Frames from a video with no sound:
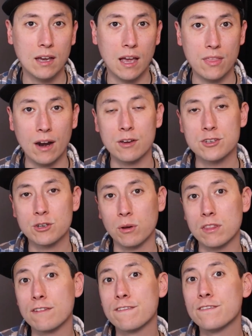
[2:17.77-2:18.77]
And then I'll show
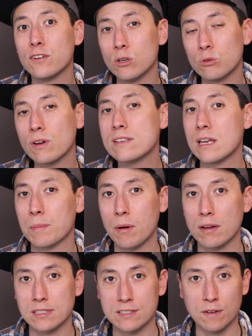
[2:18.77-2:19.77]
you the full reset
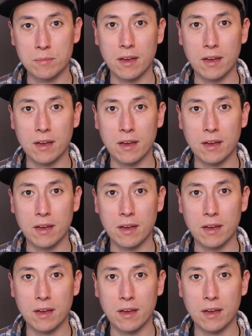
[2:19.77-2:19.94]
process from